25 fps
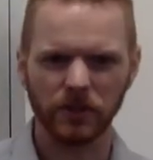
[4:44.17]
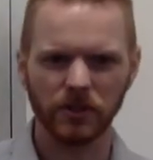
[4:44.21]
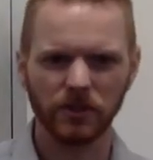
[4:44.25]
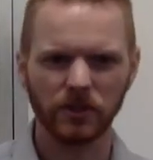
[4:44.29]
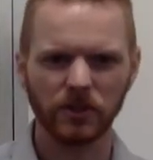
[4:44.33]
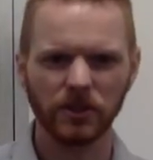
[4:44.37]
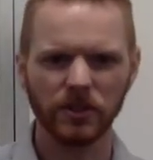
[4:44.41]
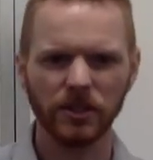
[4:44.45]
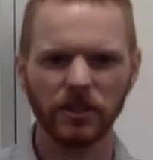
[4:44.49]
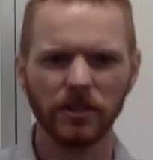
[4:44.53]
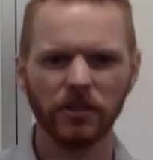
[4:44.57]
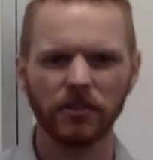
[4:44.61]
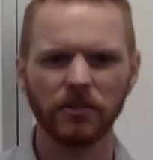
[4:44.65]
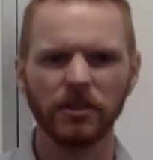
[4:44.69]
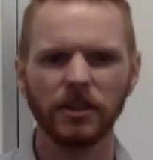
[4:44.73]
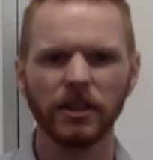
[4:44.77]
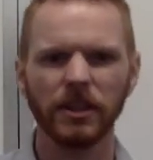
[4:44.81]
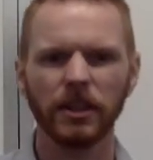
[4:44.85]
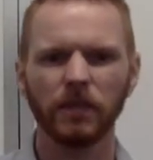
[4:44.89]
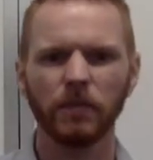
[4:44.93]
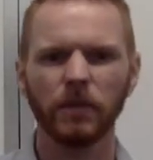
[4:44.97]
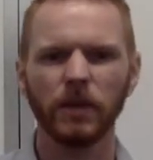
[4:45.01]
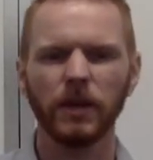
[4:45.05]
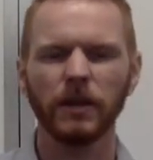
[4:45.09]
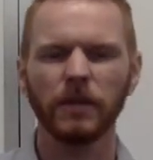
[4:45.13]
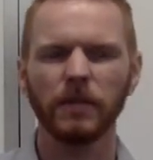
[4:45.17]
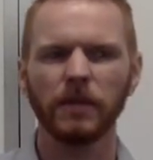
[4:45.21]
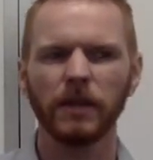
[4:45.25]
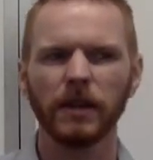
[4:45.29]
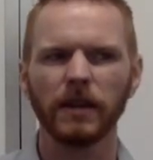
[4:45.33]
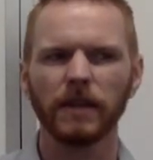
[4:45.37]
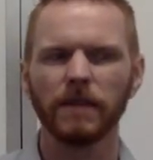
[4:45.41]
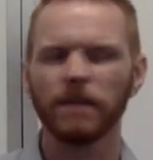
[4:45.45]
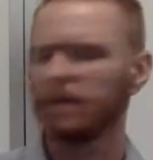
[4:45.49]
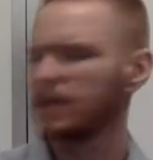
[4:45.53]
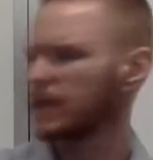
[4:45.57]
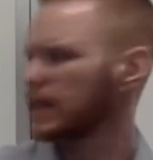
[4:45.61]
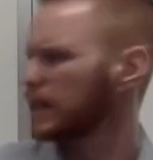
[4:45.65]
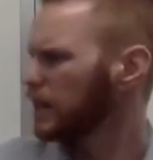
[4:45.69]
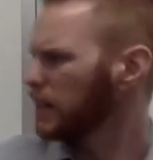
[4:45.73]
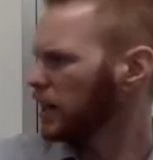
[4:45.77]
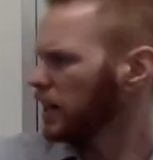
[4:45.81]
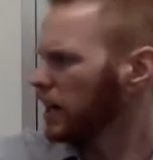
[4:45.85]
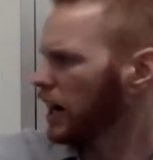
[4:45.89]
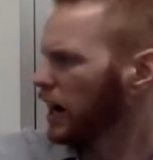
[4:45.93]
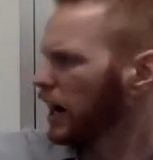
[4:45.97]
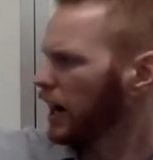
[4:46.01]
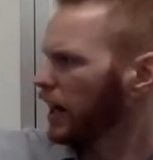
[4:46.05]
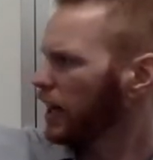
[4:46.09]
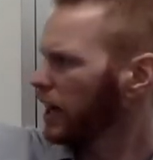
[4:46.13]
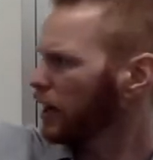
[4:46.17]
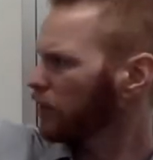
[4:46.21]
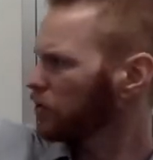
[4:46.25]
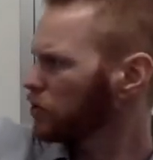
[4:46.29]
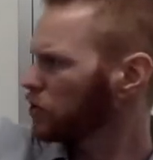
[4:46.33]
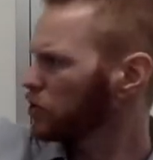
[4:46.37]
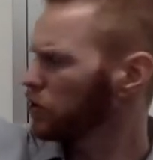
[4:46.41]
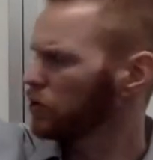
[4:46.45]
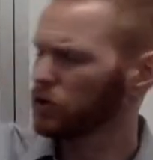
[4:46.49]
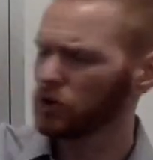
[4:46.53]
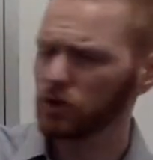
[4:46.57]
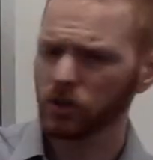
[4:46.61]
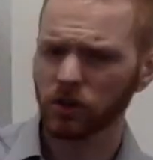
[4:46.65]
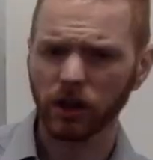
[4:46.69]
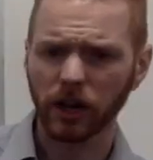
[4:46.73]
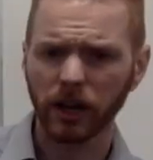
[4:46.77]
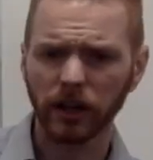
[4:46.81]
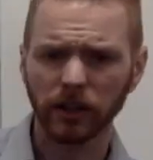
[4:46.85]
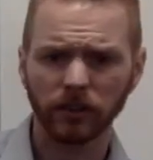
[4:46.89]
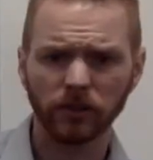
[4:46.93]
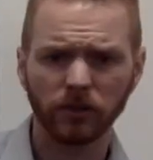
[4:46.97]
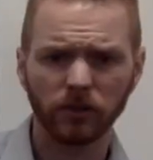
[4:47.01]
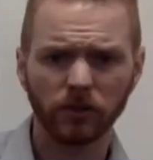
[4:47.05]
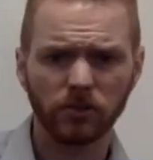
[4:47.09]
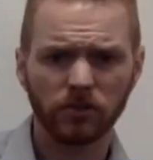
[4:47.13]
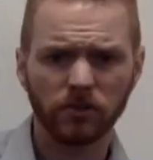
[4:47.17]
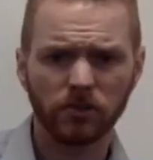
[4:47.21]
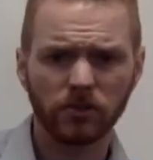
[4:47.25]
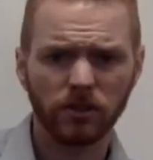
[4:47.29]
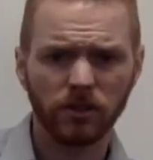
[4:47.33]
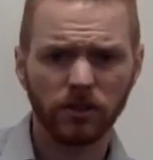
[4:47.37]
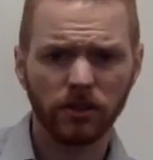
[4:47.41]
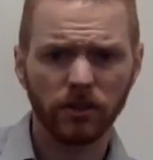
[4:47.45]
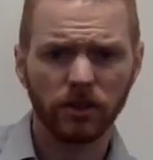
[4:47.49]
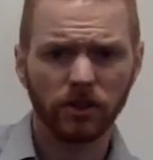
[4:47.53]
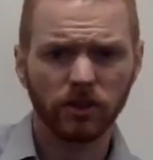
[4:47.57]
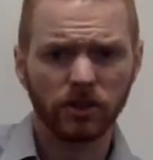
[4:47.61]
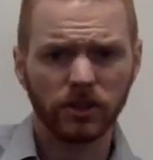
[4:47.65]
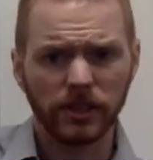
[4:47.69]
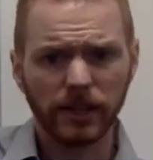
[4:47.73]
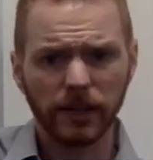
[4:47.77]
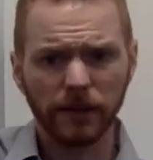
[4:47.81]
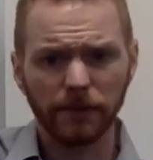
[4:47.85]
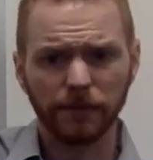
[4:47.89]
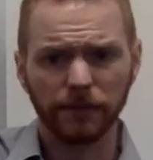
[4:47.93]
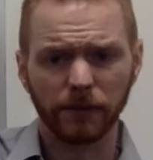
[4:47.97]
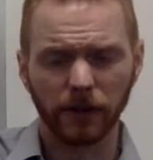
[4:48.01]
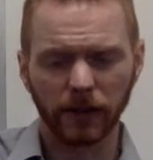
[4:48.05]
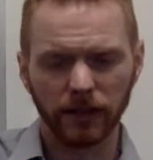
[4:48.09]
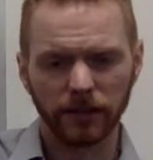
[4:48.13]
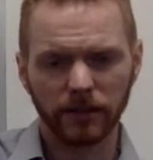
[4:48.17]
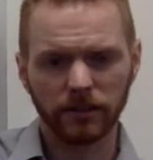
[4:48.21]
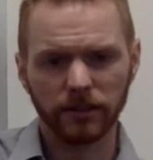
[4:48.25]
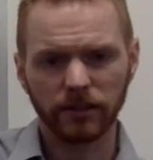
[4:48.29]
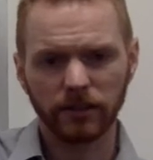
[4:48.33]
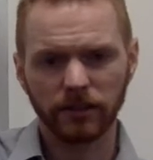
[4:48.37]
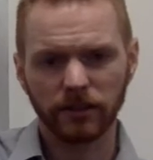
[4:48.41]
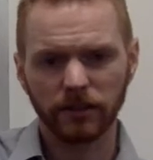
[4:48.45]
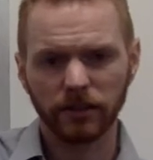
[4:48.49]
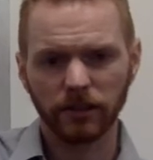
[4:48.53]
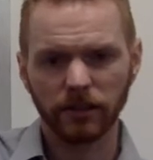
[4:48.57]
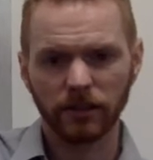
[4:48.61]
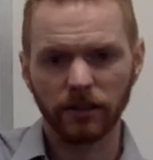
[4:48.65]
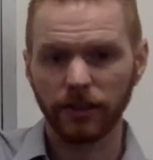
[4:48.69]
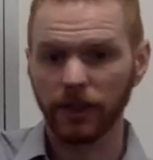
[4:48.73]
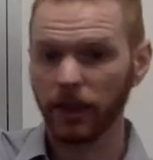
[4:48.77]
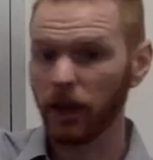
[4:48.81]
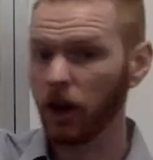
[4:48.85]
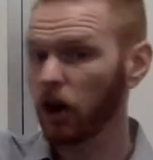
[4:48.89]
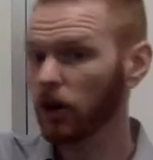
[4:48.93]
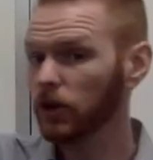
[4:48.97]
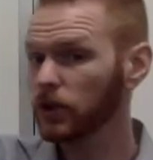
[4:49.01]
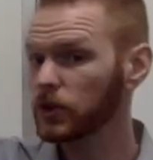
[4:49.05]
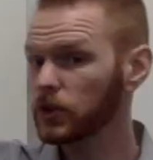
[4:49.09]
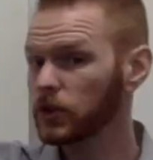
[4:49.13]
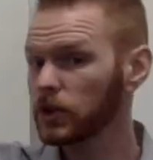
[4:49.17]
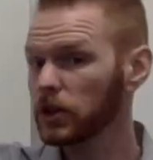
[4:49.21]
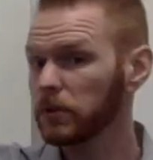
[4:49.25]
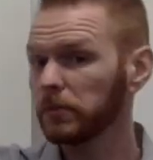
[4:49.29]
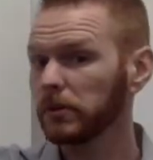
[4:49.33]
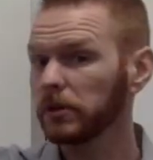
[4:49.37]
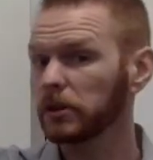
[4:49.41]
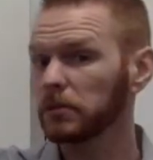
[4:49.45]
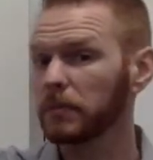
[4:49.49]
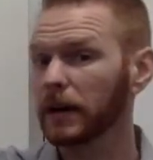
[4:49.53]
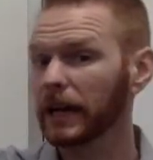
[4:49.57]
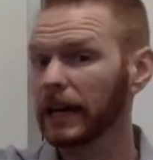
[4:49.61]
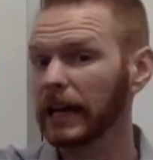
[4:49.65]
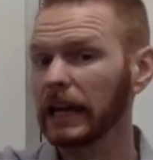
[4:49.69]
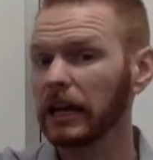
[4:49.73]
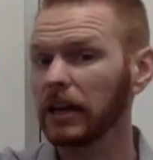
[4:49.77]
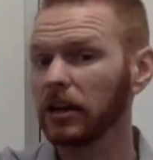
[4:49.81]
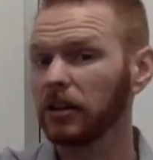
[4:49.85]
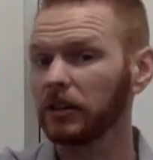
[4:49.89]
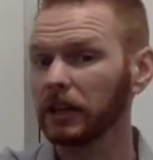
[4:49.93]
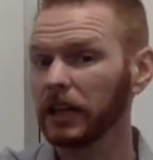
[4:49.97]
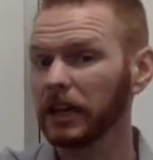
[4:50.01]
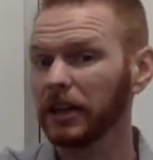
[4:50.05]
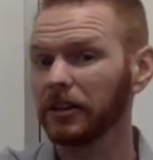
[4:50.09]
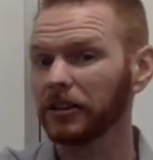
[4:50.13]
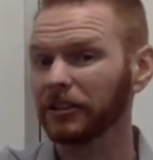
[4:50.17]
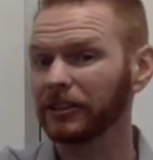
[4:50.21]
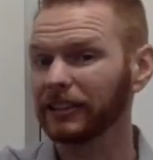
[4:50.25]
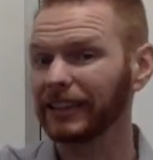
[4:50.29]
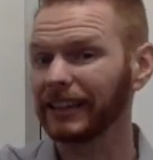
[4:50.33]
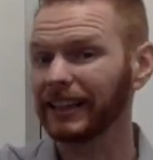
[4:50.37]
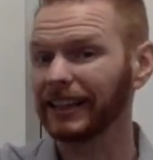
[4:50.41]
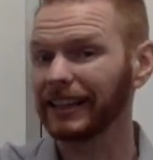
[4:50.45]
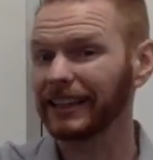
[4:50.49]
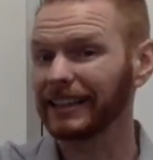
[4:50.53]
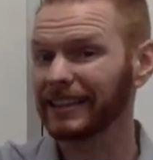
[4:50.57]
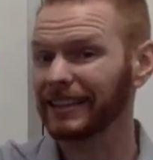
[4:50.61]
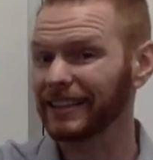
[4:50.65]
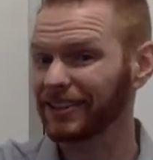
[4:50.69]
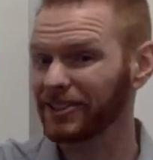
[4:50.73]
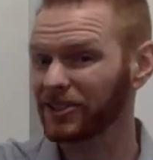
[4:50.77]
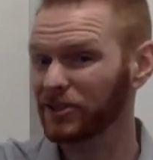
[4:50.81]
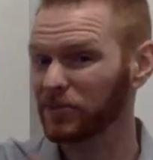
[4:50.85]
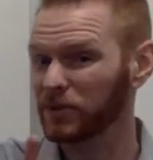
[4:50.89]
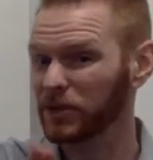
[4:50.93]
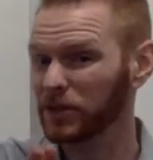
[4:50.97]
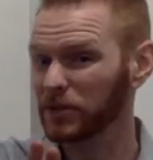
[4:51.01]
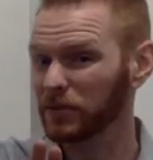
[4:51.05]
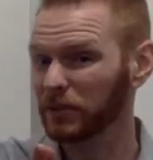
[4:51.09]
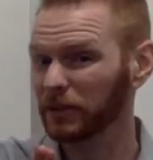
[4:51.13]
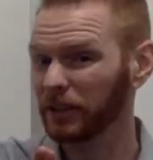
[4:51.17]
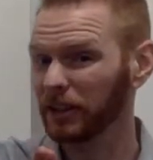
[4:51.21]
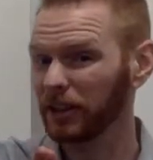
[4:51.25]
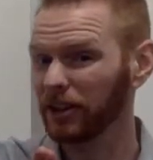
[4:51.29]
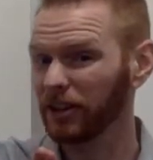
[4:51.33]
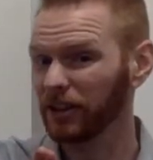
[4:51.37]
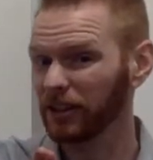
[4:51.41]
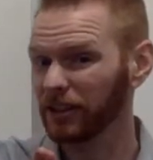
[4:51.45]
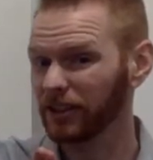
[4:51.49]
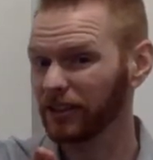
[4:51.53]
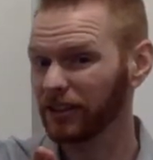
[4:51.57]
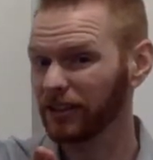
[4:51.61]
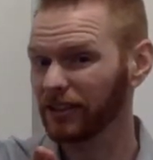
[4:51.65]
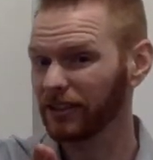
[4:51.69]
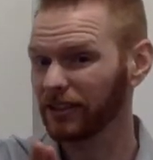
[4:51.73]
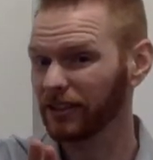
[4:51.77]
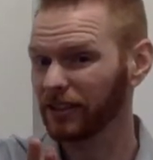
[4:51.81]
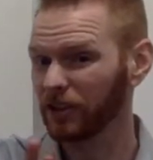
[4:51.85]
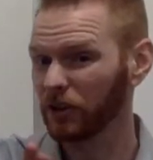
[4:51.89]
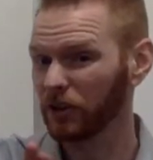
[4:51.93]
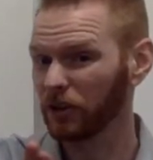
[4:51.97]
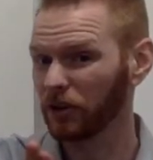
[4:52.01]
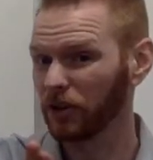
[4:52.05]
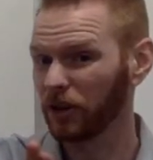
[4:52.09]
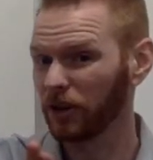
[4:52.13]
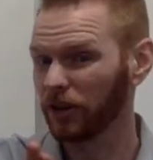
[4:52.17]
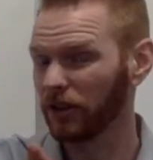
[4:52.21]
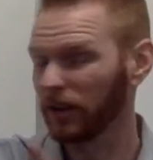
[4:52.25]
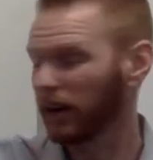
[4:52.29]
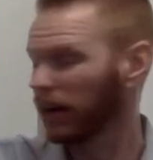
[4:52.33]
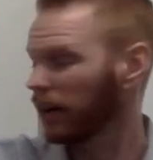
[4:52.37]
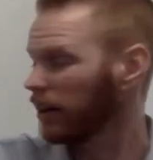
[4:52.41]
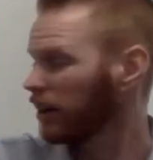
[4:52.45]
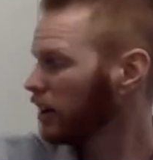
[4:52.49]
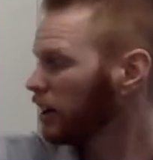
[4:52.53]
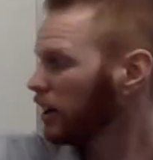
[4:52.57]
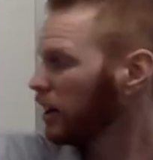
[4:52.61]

They're sitting there thinking, wait a minute. I have two triangles. They're different. They are similar by angle, huh? There's some similarity going on there.